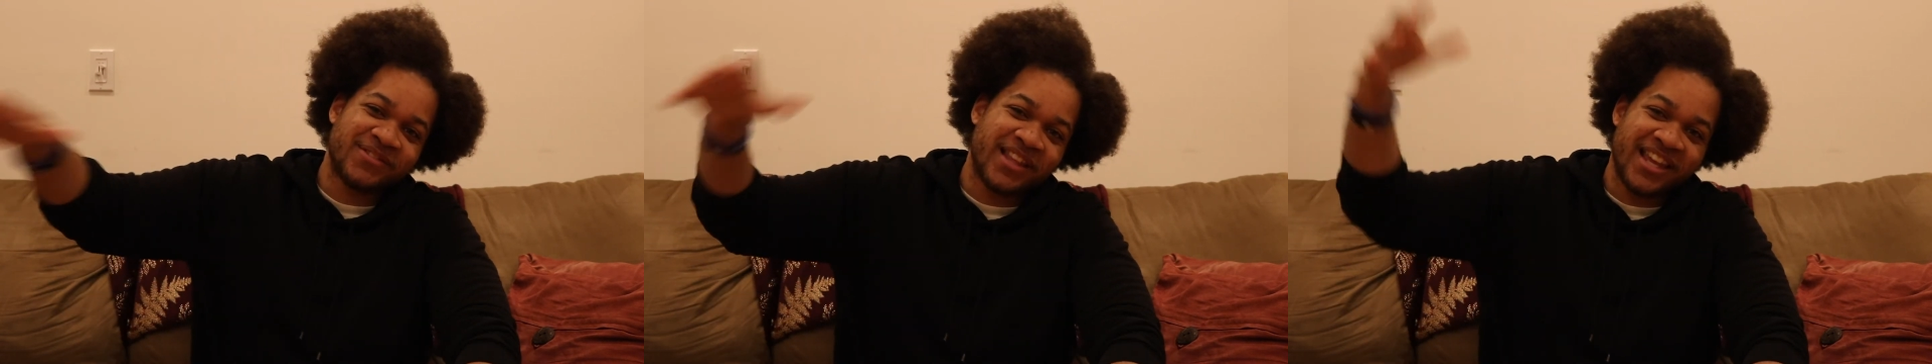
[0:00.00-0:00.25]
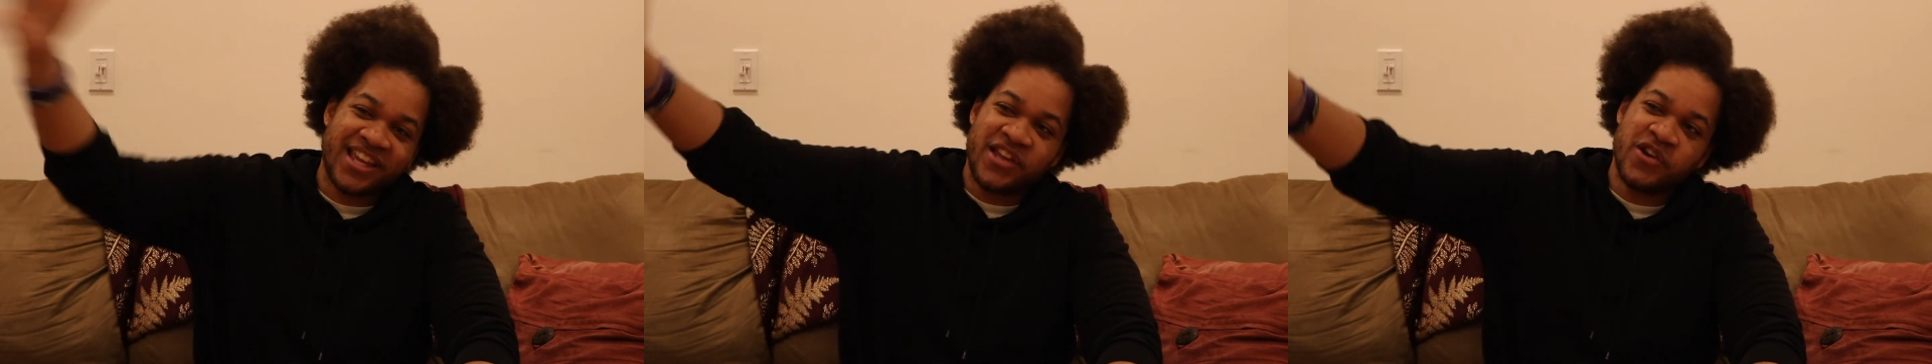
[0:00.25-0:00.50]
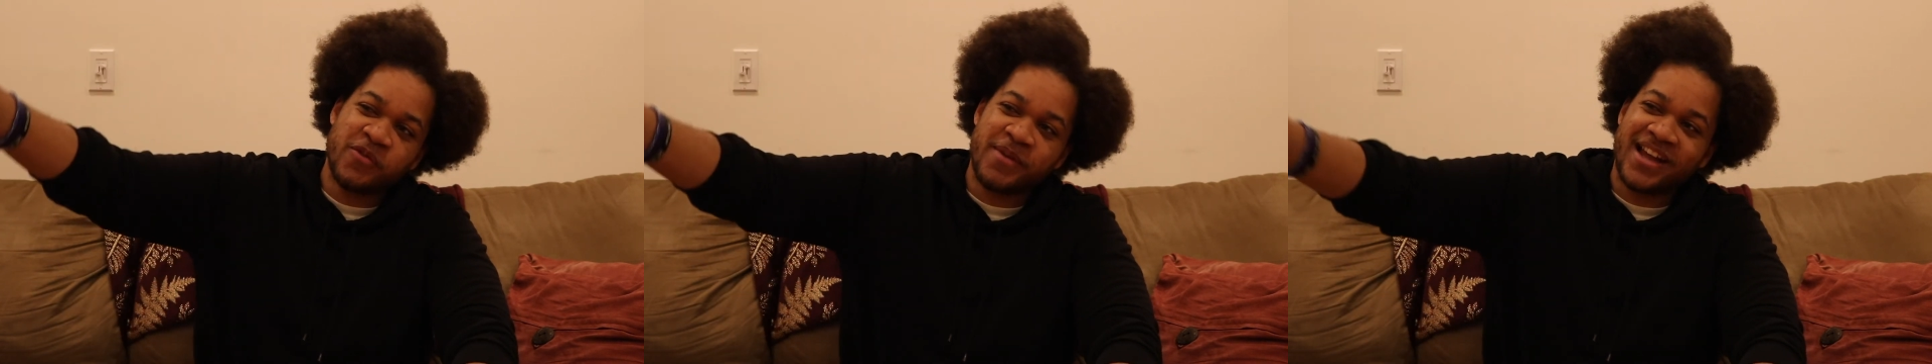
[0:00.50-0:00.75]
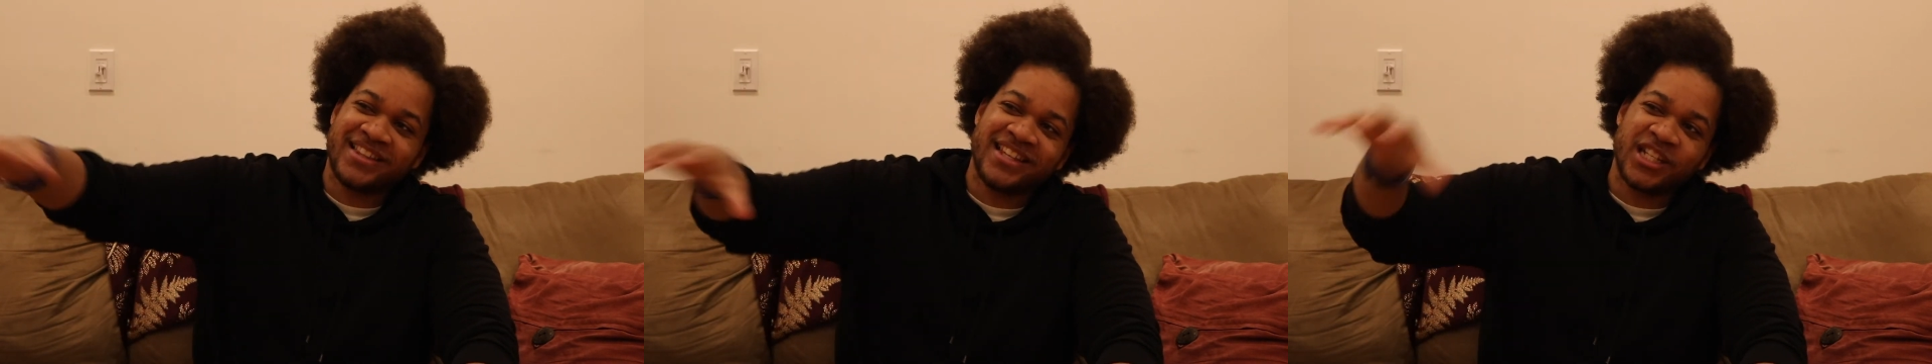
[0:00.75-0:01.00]
when they hear
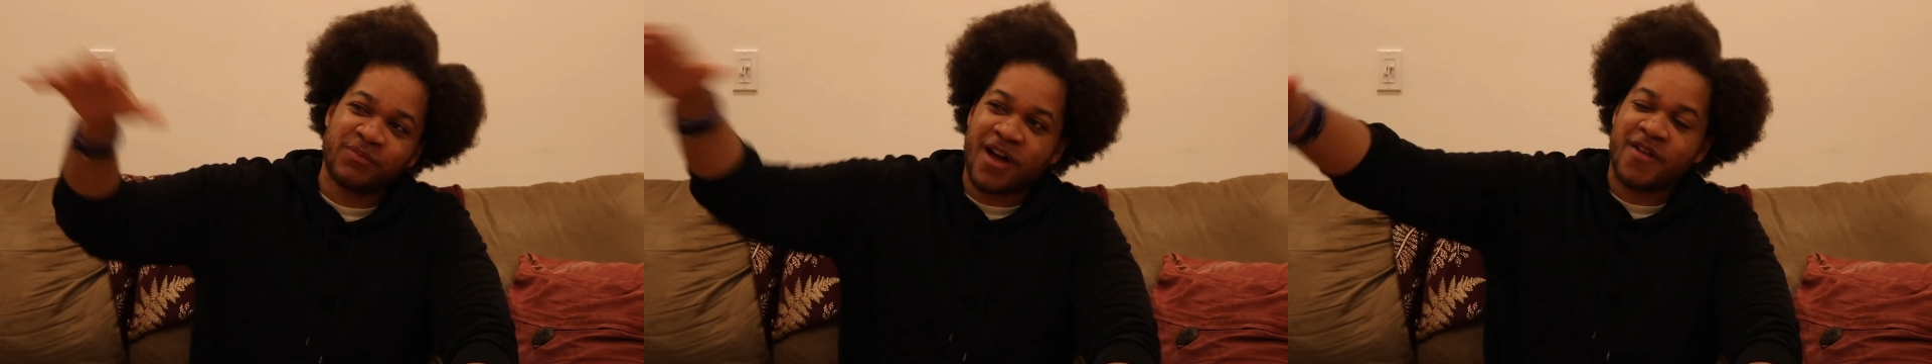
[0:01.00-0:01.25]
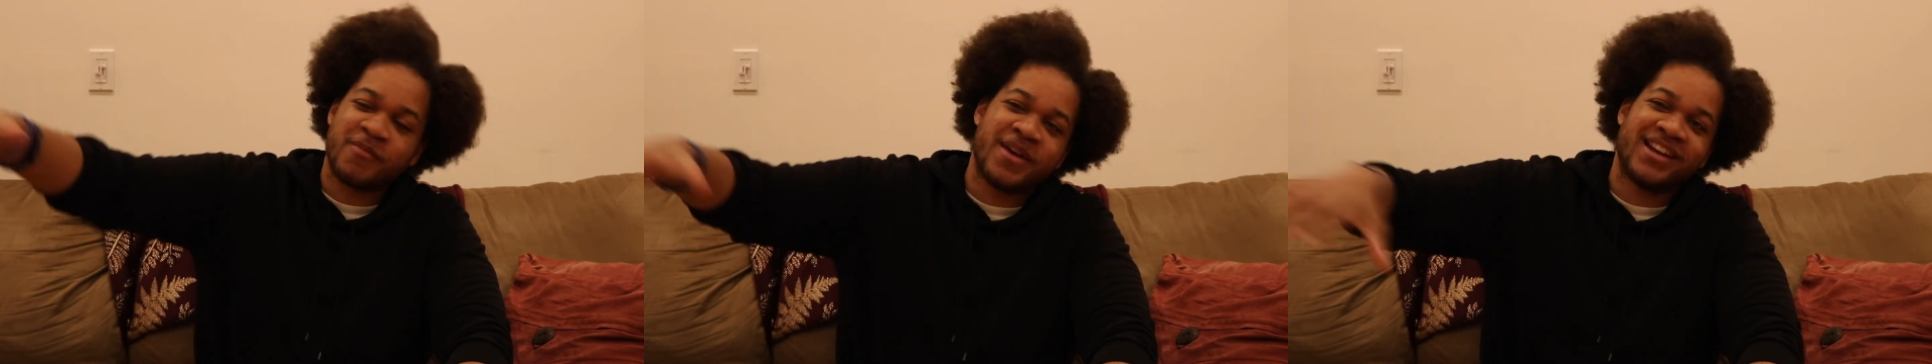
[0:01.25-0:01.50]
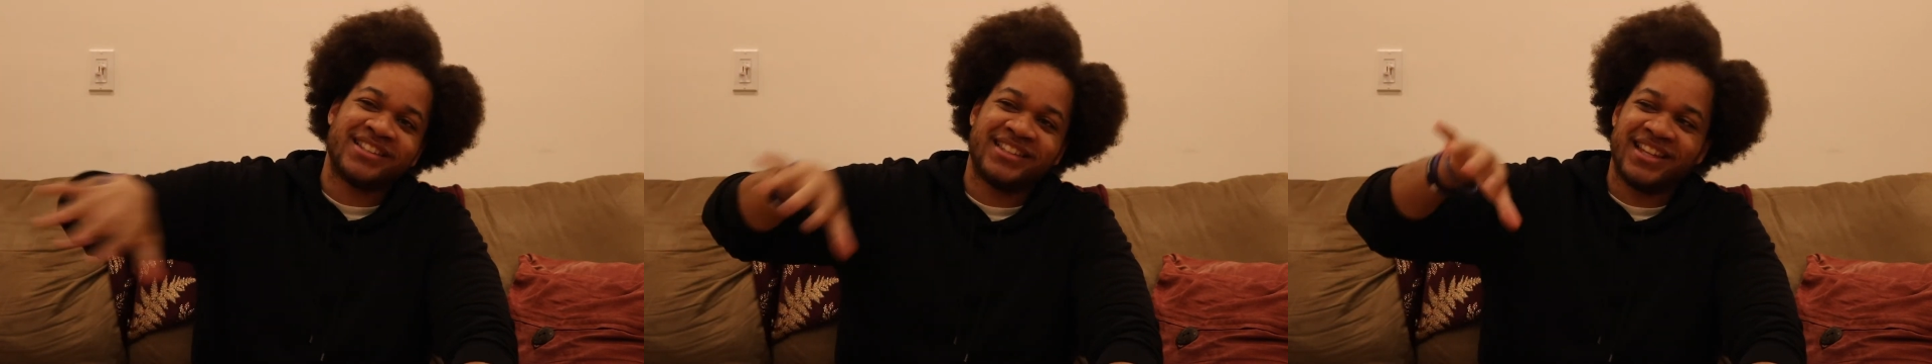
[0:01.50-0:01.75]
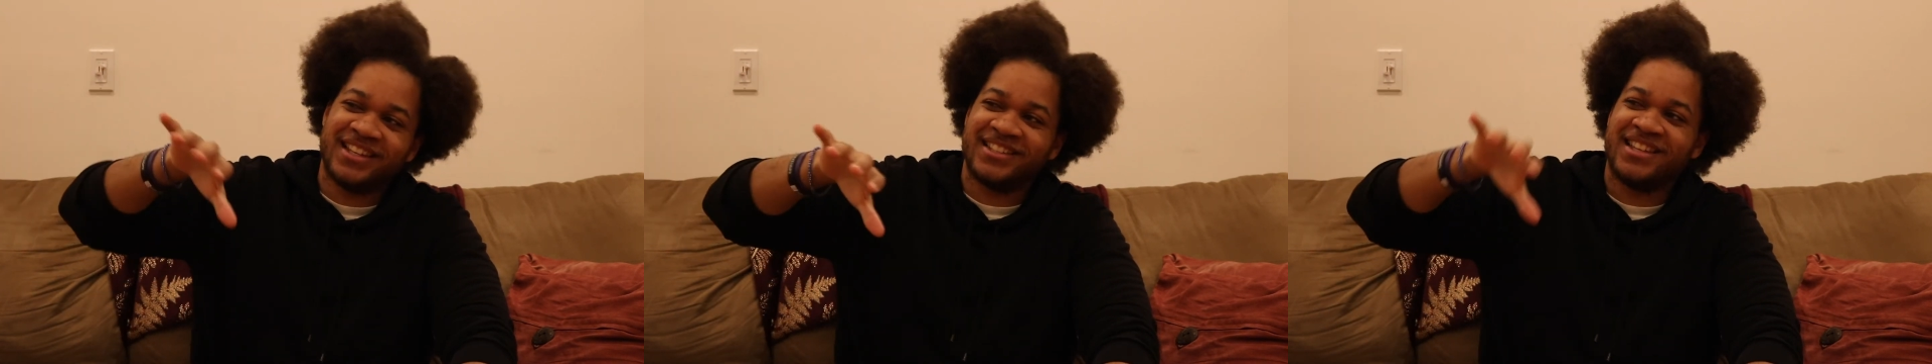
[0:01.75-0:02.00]
bad things, problematic
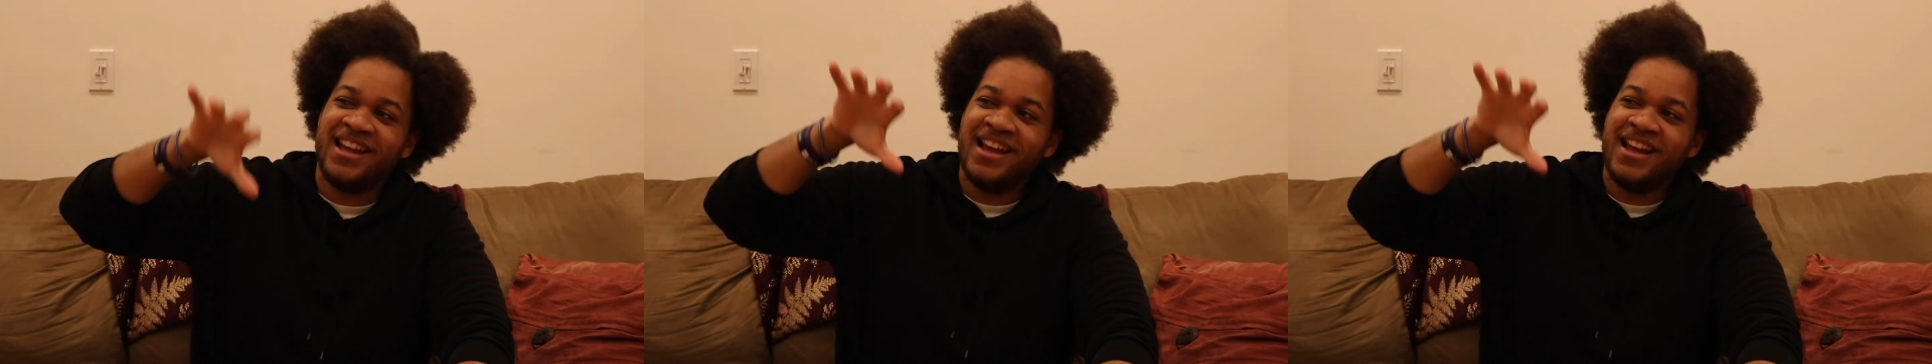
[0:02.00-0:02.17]
things,